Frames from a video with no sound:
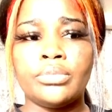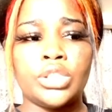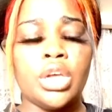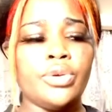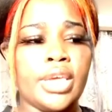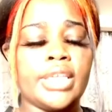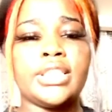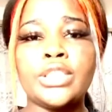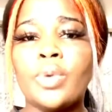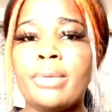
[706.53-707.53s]
So
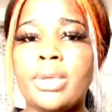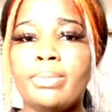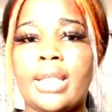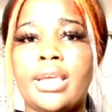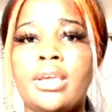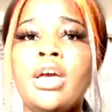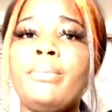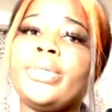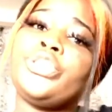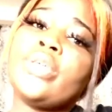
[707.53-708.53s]
yes, that's what I mean by that.
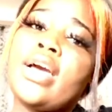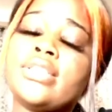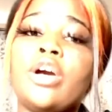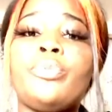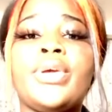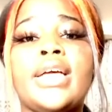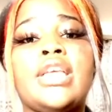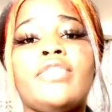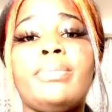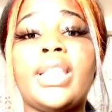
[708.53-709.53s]
But you guys, I hope you
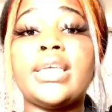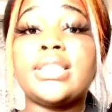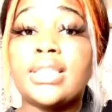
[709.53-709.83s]
guys have a blessed